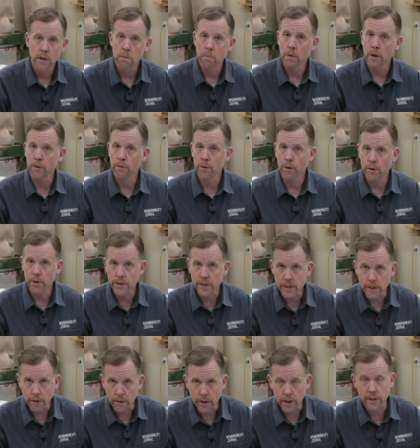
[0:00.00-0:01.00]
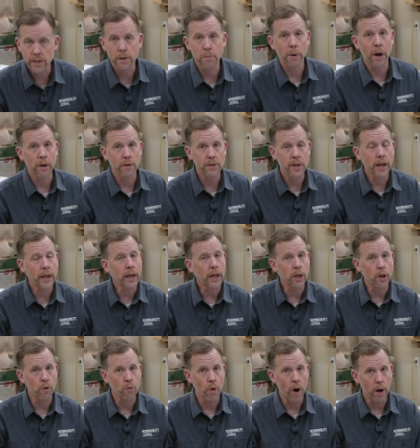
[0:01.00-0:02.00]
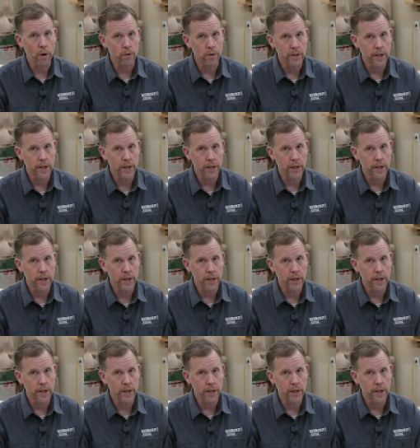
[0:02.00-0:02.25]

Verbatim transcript: but if you're serious about taking your router